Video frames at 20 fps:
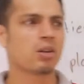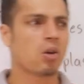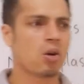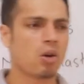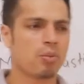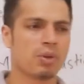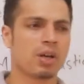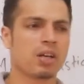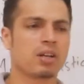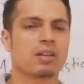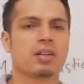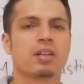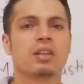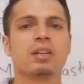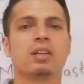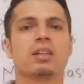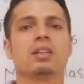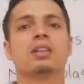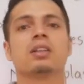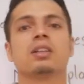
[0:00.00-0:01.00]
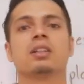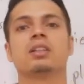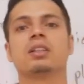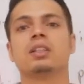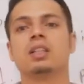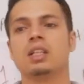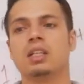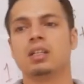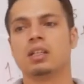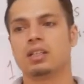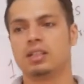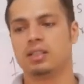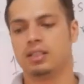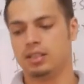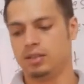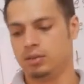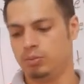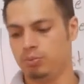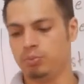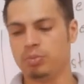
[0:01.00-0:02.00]
common
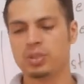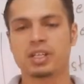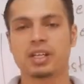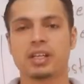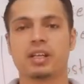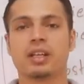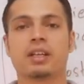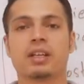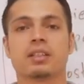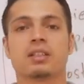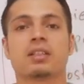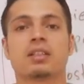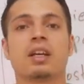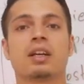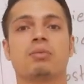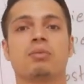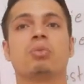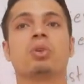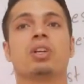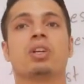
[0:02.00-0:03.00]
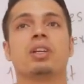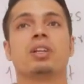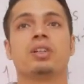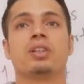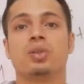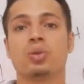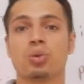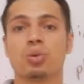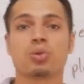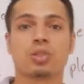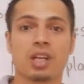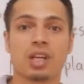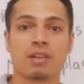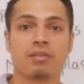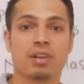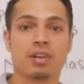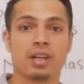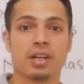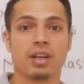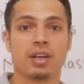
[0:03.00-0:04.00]
materials that we use
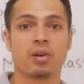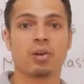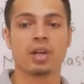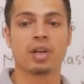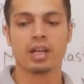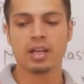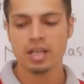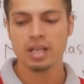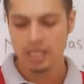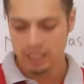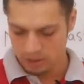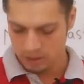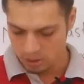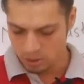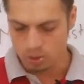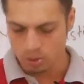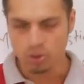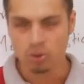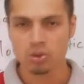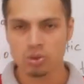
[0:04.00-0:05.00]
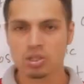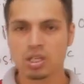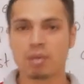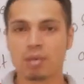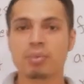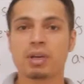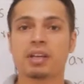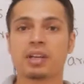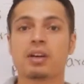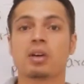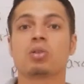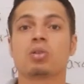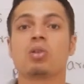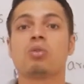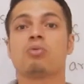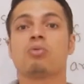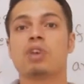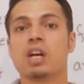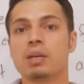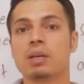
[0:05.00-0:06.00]
every day. Okay, so clothes are made out
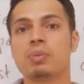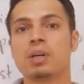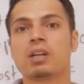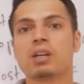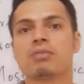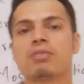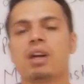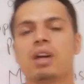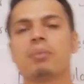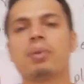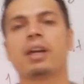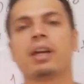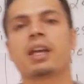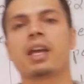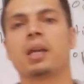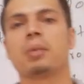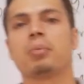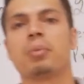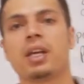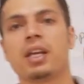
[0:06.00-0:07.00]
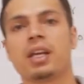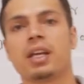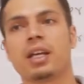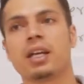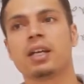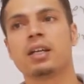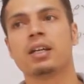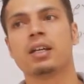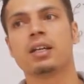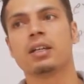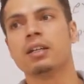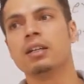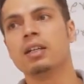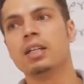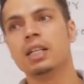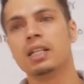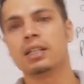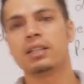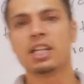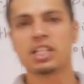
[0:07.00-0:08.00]
of fiber can be
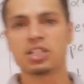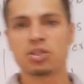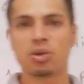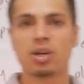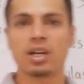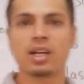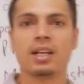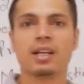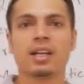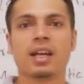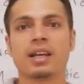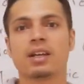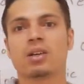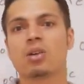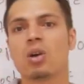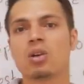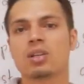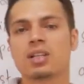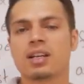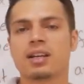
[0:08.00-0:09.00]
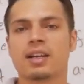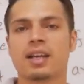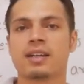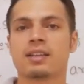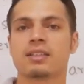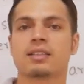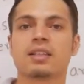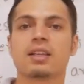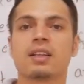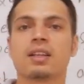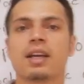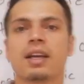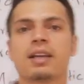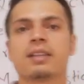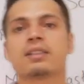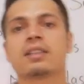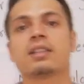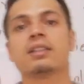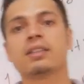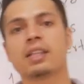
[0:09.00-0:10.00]
naturally, like cotton and silk,
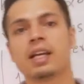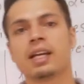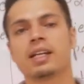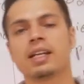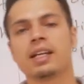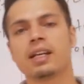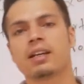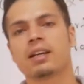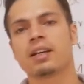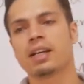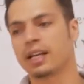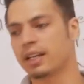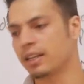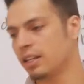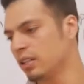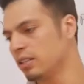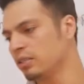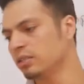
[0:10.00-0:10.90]
and synthetic, like